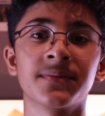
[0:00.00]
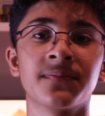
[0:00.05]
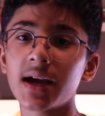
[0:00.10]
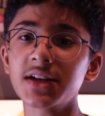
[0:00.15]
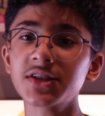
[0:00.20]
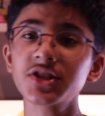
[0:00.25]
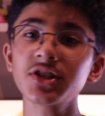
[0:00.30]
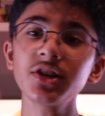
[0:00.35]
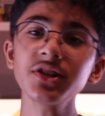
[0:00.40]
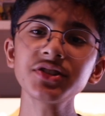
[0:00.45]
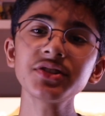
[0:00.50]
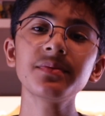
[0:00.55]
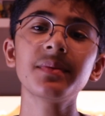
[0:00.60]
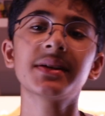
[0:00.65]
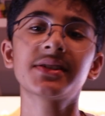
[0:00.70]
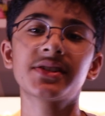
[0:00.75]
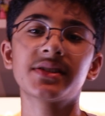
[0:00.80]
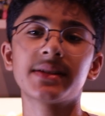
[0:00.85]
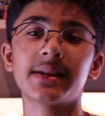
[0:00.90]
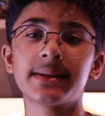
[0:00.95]
I should also
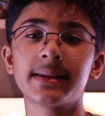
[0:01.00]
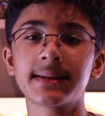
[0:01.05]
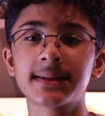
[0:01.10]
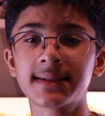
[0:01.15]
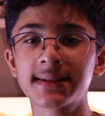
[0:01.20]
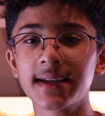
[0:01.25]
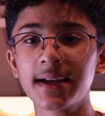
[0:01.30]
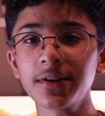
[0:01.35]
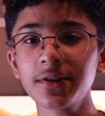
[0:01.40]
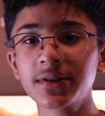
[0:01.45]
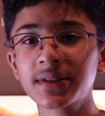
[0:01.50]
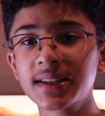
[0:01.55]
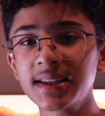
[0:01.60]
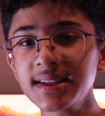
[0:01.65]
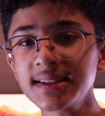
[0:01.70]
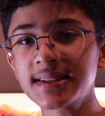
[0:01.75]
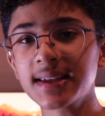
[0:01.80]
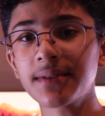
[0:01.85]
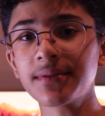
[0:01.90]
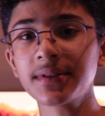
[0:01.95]
mention that the standard
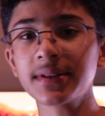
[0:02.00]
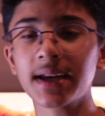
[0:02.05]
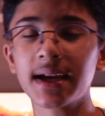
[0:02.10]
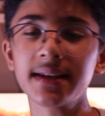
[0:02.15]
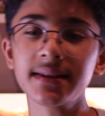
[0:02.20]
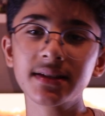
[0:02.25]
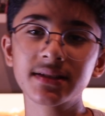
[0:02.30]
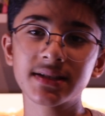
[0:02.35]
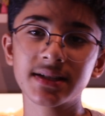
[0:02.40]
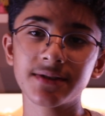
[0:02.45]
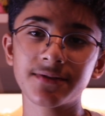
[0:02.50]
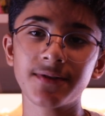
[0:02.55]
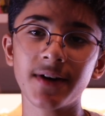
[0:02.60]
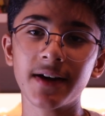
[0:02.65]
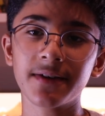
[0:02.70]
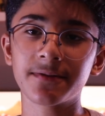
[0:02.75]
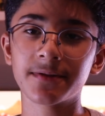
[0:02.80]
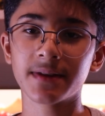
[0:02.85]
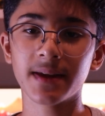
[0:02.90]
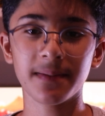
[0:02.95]
T7 and the
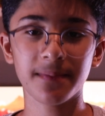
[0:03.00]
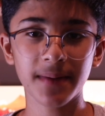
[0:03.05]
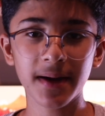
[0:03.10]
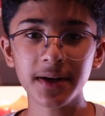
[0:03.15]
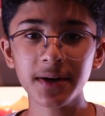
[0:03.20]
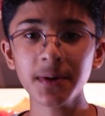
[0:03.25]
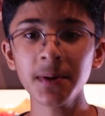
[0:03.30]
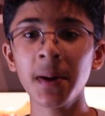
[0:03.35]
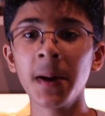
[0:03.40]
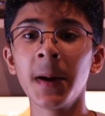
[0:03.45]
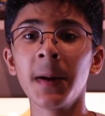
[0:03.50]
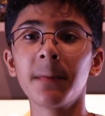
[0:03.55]
T5 for that matter,